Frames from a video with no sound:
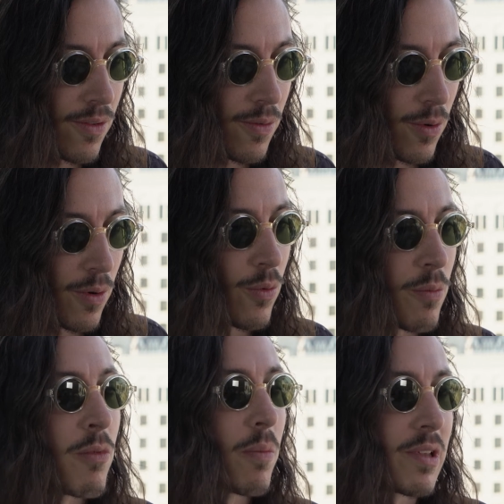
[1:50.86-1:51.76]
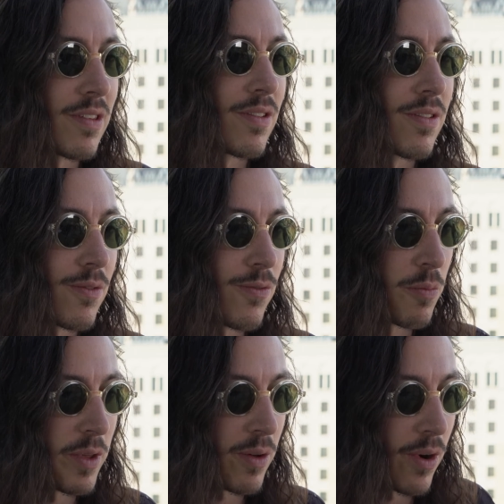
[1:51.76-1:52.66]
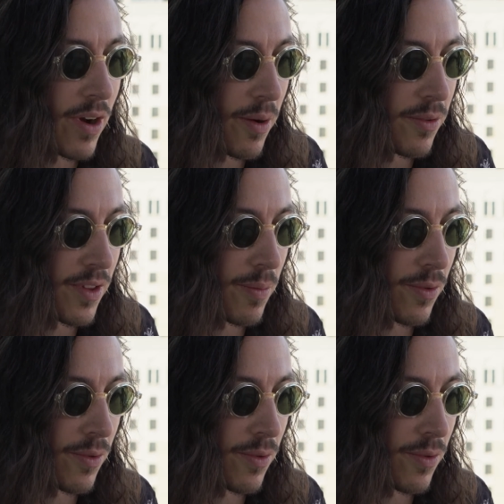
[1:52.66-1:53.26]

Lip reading: were moments for me where I was able